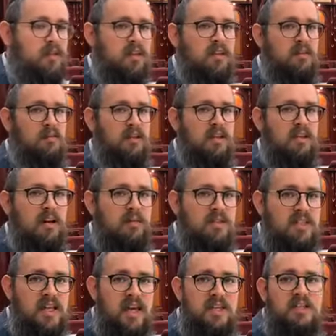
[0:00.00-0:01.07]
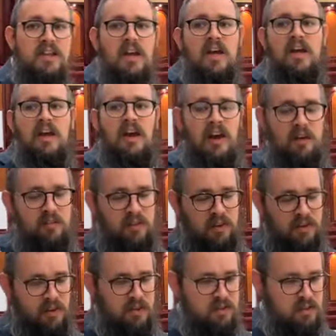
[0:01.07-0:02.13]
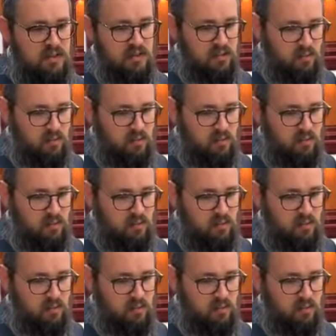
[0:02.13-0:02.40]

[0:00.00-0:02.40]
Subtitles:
The Mittel Rebbe says that there's